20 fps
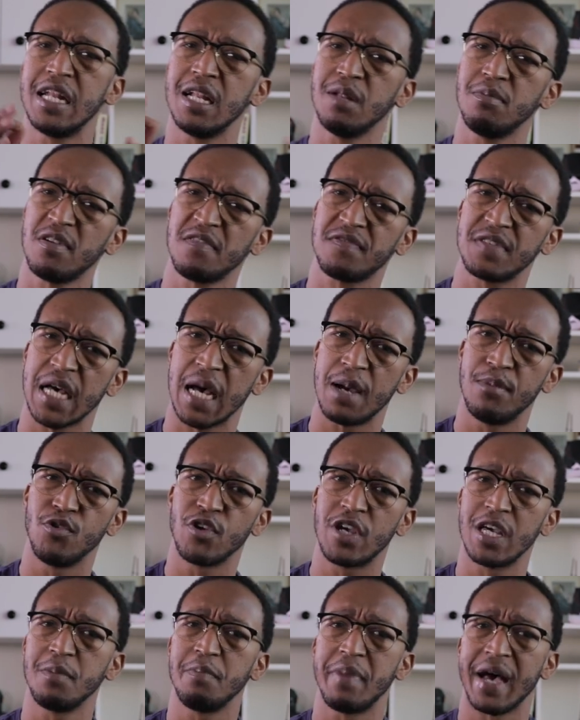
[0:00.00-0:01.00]
a little bit of time
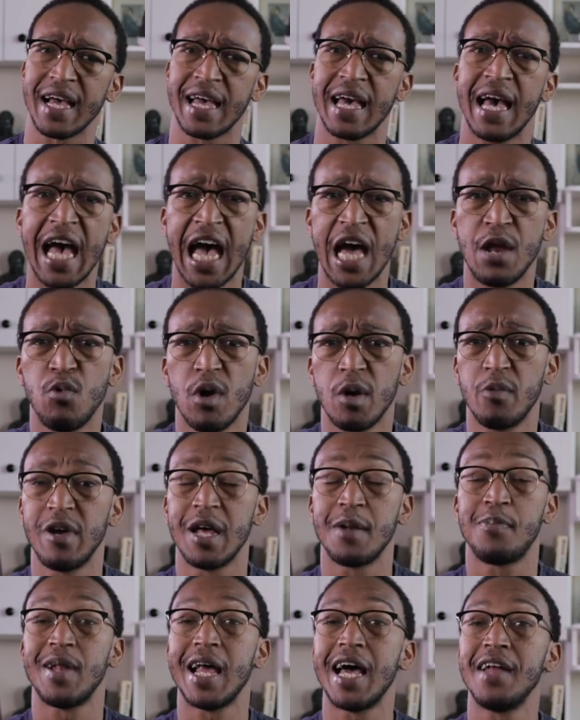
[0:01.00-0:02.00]
looking back at what we
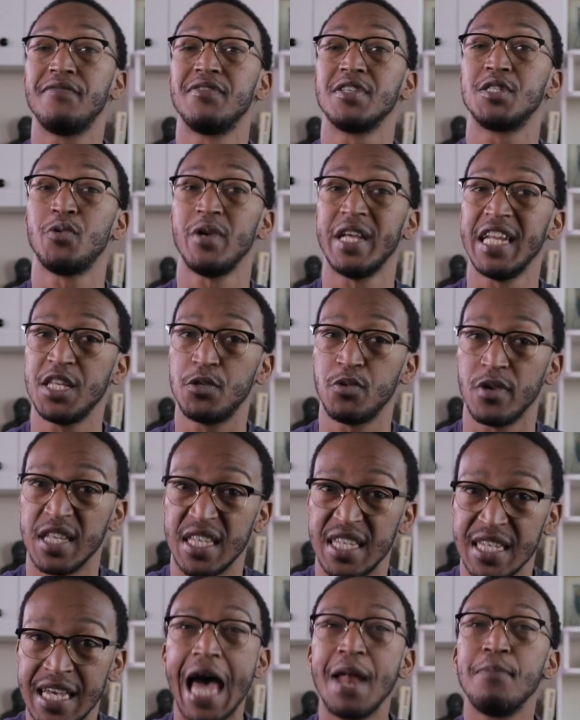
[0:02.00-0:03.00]
had planned for
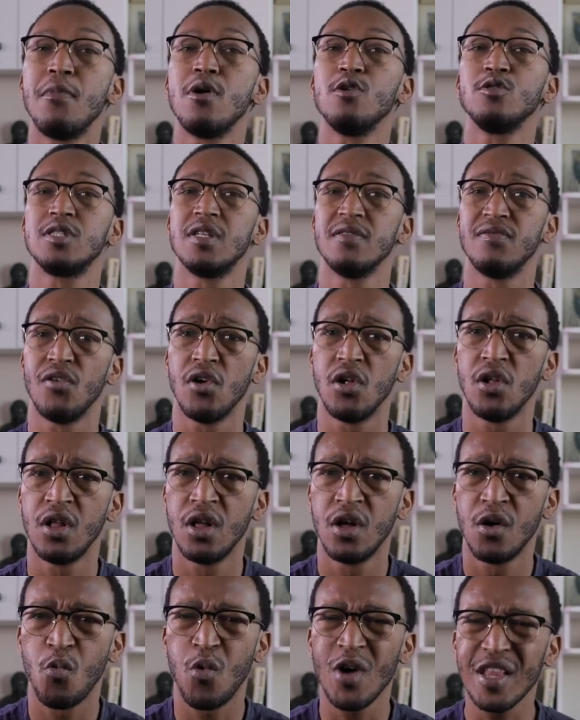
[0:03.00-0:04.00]
2020 and most of
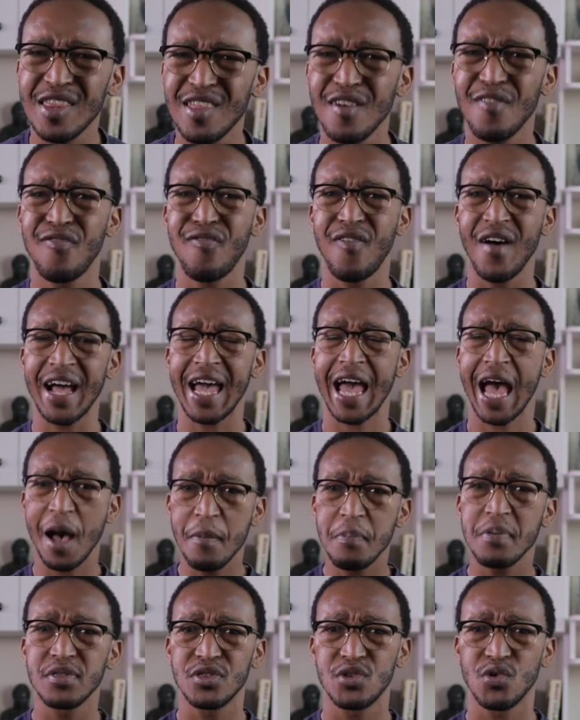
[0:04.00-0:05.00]
all, what the fuck
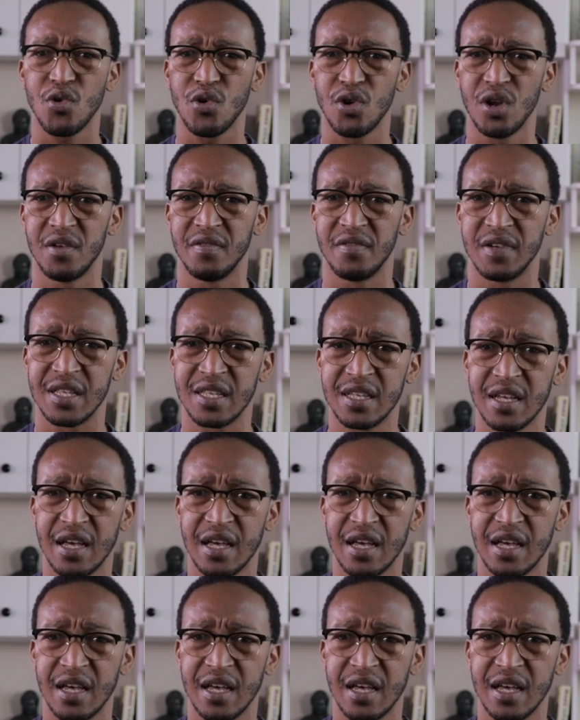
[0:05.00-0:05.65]
happened to all of it?